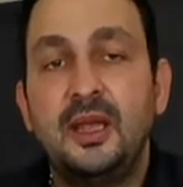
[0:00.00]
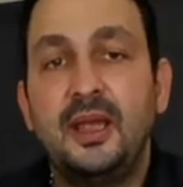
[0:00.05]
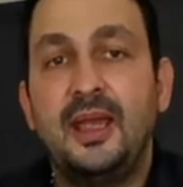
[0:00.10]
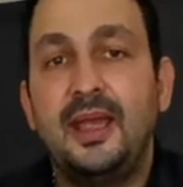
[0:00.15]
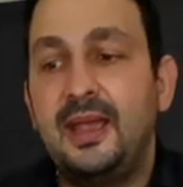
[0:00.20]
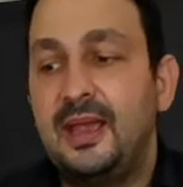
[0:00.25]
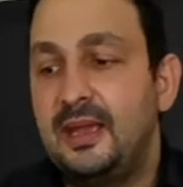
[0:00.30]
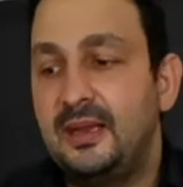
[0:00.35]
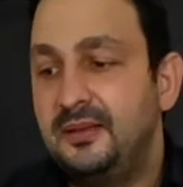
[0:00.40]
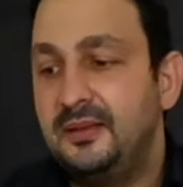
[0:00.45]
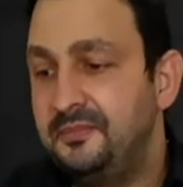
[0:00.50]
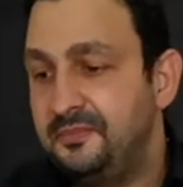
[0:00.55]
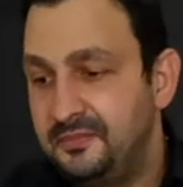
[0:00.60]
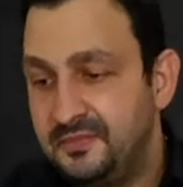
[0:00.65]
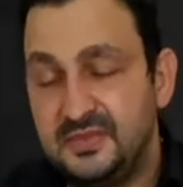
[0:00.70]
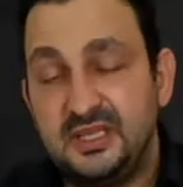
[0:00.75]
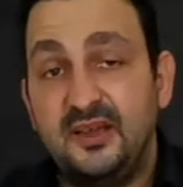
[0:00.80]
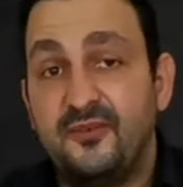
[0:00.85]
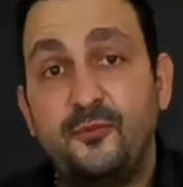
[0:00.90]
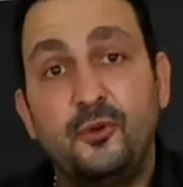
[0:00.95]
and
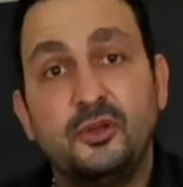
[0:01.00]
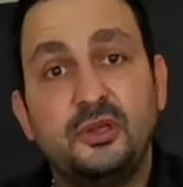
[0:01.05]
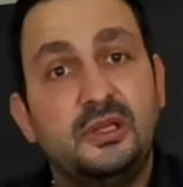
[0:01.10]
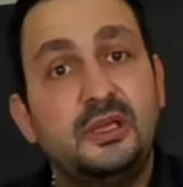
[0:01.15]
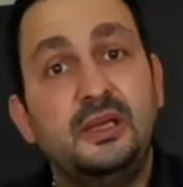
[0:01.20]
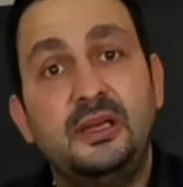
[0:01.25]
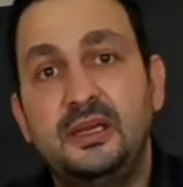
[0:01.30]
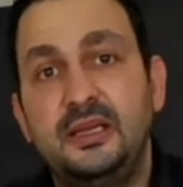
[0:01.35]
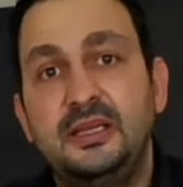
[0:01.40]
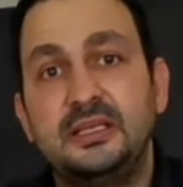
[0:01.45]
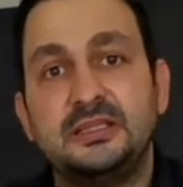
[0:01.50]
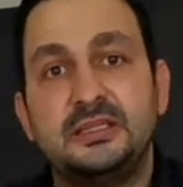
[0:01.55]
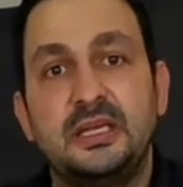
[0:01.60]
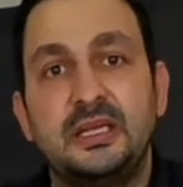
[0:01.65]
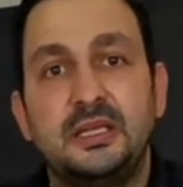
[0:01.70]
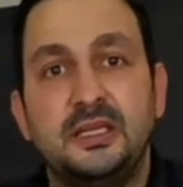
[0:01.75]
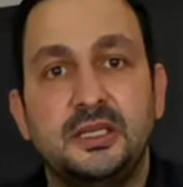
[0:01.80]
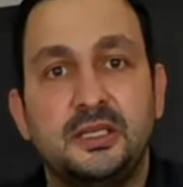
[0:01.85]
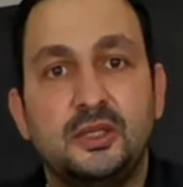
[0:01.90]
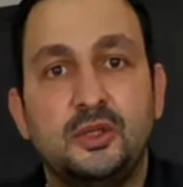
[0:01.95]
the vodka is
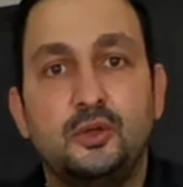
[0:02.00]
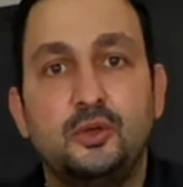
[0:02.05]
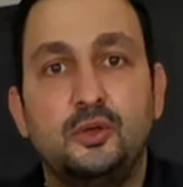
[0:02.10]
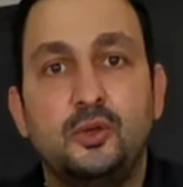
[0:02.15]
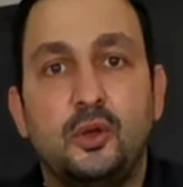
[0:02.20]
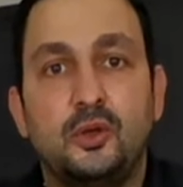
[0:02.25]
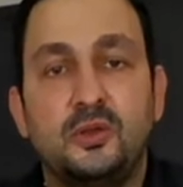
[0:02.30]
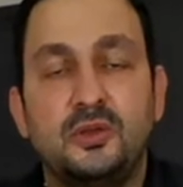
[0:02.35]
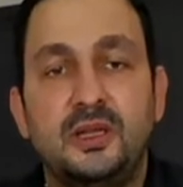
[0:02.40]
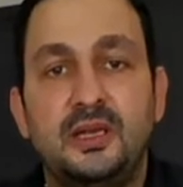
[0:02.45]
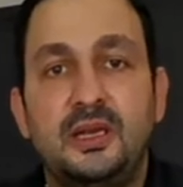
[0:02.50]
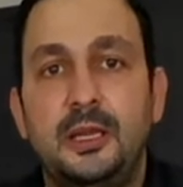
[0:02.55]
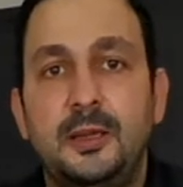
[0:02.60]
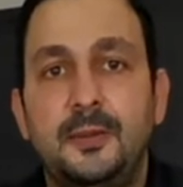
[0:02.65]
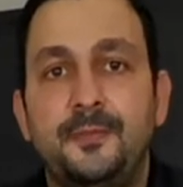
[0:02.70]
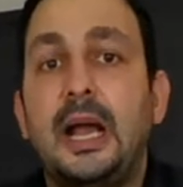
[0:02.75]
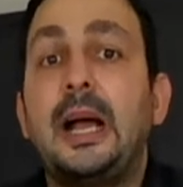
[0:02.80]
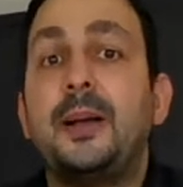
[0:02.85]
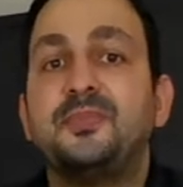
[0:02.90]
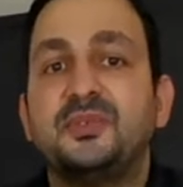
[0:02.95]
totally
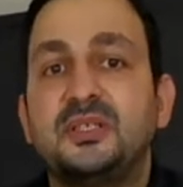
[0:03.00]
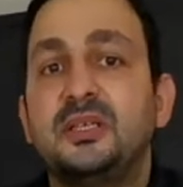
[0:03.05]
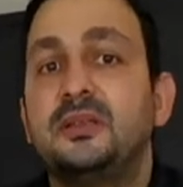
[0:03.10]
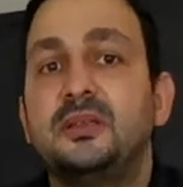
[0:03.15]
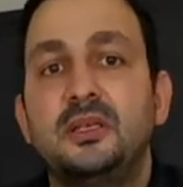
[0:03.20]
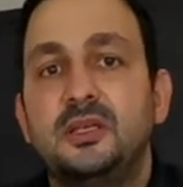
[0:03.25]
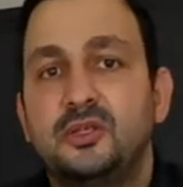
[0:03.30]
absent,